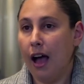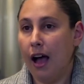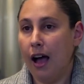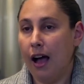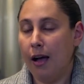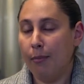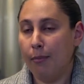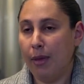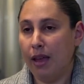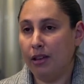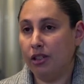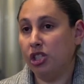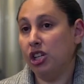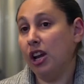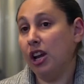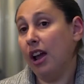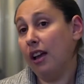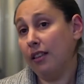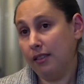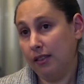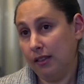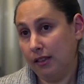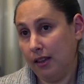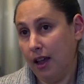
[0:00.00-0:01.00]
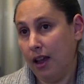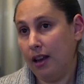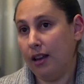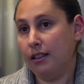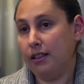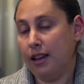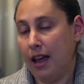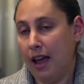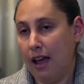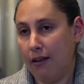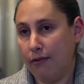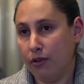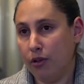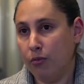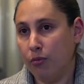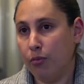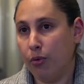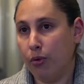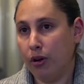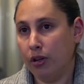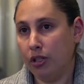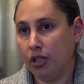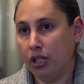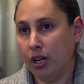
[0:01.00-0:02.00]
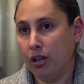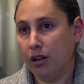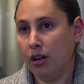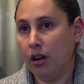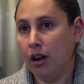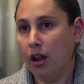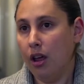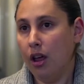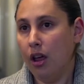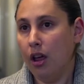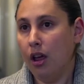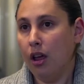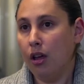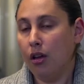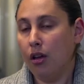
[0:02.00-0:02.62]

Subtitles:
and she has decided to have an abortion,